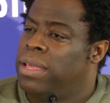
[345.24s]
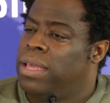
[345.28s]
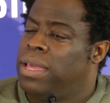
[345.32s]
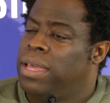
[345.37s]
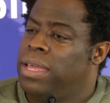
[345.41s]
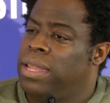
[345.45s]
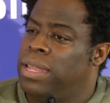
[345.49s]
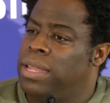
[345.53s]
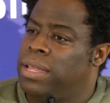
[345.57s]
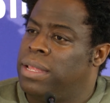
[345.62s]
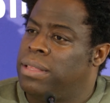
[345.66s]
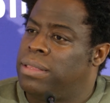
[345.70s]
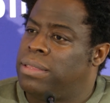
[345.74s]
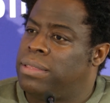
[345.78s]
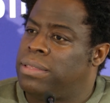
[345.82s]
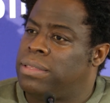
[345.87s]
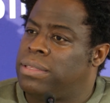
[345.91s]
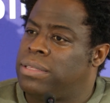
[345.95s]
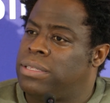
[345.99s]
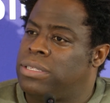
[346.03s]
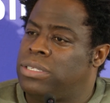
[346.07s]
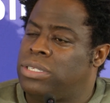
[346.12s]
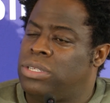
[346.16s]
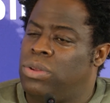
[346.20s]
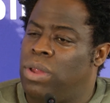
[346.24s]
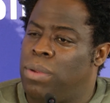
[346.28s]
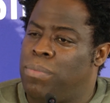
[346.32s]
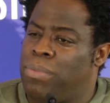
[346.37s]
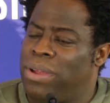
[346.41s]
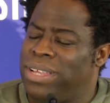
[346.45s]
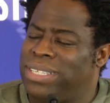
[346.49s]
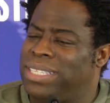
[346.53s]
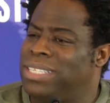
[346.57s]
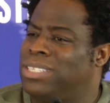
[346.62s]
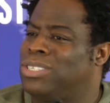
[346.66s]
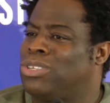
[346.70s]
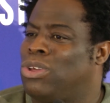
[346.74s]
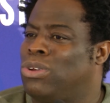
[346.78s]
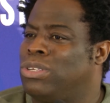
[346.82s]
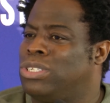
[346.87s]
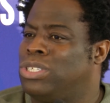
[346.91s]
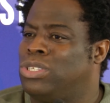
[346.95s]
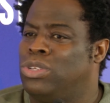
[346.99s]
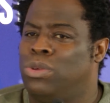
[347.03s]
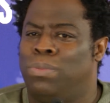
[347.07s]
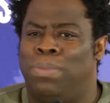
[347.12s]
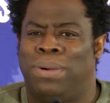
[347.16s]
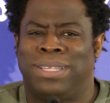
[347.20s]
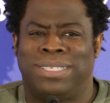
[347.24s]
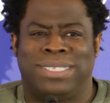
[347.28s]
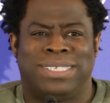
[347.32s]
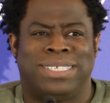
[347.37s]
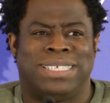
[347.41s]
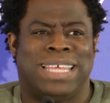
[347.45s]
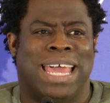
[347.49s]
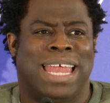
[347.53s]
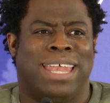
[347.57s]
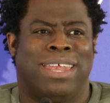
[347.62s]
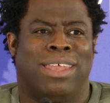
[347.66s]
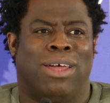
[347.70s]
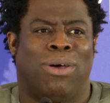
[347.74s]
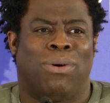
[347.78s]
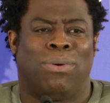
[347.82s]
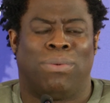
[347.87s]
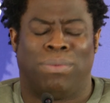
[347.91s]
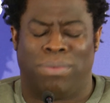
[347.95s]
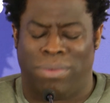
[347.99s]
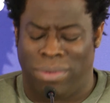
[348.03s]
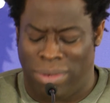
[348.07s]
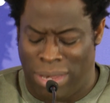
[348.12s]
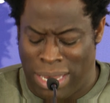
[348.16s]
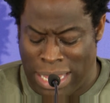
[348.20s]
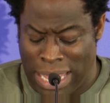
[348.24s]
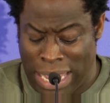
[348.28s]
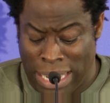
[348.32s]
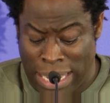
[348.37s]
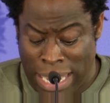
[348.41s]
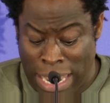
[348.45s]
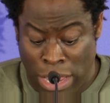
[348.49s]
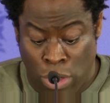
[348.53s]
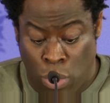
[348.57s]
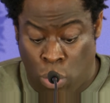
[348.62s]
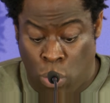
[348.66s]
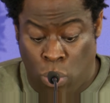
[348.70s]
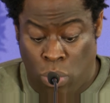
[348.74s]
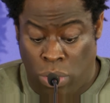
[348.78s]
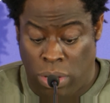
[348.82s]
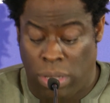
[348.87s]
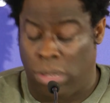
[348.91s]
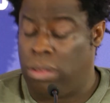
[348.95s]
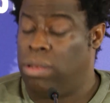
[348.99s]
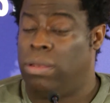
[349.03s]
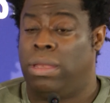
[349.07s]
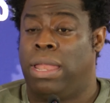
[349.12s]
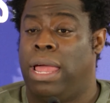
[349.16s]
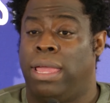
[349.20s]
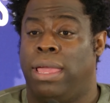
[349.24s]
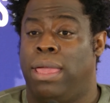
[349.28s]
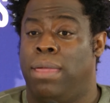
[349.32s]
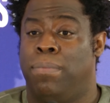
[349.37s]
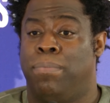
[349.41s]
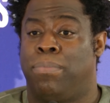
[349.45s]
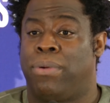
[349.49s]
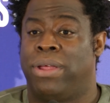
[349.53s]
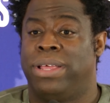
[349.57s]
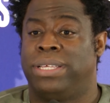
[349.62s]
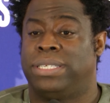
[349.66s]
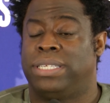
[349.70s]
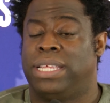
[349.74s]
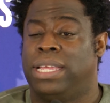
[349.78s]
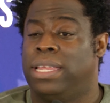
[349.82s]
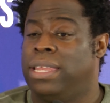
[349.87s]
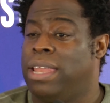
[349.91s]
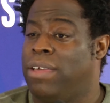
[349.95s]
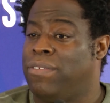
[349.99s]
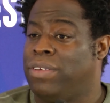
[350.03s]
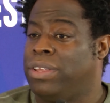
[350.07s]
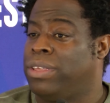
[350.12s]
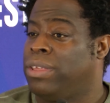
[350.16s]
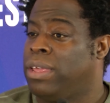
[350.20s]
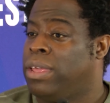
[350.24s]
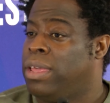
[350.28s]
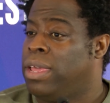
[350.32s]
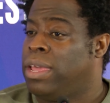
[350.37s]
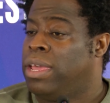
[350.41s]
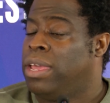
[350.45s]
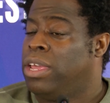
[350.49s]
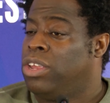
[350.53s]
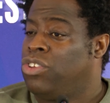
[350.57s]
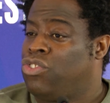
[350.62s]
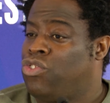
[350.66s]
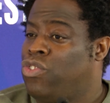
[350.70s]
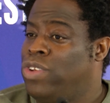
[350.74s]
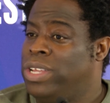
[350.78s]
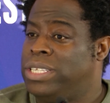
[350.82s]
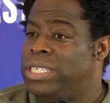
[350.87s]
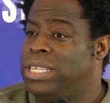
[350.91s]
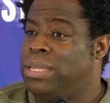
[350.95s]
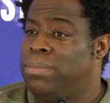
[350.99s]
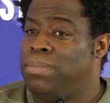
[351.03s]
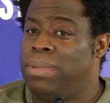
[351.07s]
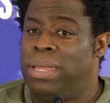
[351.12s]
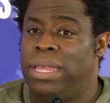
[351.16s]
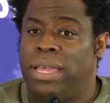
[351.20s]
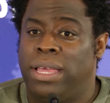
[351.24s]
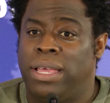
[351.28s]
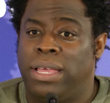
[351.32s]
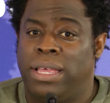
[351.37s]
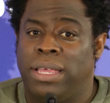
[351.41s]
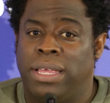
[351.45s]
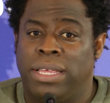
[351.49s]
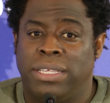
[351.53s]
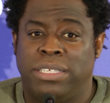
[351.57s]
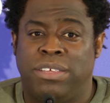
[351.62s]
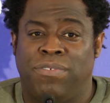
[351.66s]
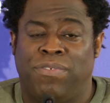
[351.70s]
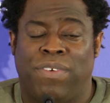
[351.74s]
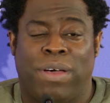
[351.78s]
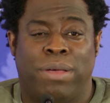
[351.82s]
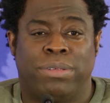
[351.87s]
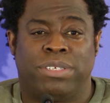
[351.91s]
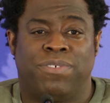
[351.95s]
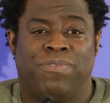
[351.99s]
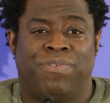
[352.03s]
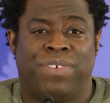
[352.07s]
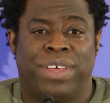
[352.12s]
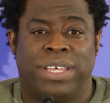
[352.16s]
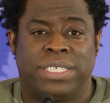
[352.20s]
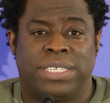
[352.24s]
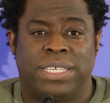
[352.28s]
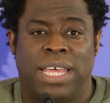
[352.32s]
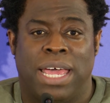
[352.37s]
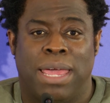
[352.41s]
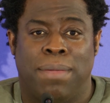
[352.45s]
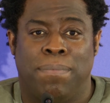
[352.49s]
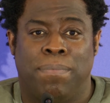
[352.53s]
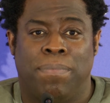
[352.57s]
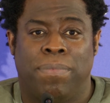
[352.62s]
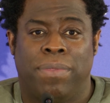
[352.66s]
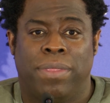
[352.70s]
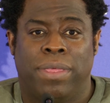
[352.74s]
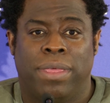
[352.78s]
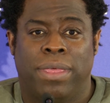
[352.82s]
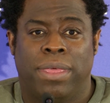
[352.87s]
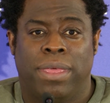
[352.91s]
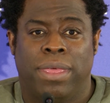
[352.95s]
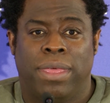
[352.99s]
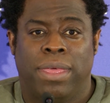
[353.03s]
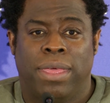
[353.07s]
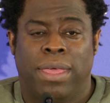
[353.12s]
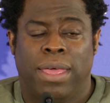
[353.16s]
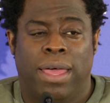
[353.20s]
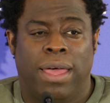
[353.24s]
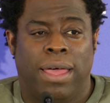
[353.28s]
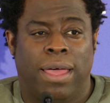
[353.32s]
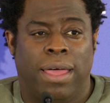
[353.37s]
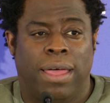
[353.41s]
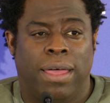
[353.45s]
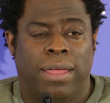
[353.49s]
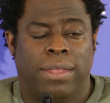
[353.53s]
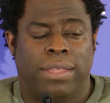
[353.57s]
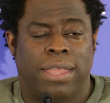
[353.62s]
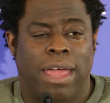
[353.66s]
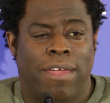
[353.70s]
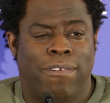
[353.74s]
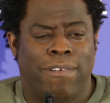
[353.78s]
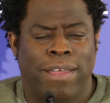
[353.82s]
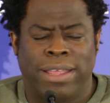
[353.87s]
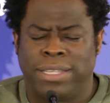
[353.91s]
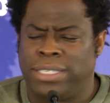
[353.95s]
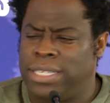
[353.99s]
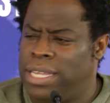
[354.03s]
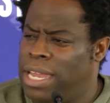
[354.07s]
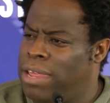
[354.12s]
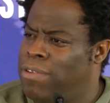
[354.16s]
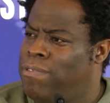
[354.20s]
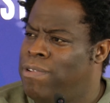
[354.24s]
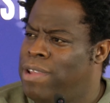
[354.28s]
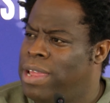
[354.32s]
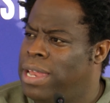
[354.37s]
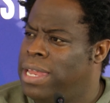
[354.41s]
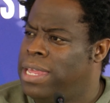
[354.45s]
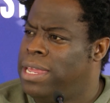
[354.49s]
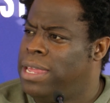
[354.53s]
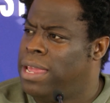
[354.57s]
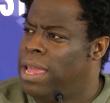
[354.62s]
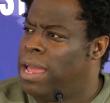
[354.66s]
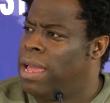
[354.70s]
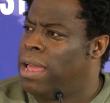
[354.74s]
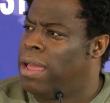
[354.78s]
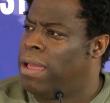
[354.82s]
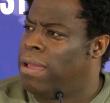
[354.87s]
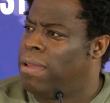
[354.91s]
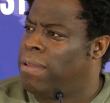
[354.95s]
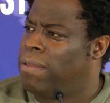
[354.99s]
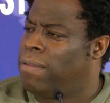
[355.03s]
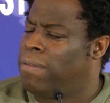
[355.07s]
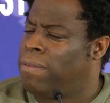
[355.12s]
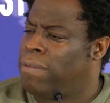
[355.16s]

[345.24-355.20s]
in the studio embraced it. Scott Stuber, Tendo, and again, they all like embraced it and never treated me as if I was a first time uh, director. They really uh,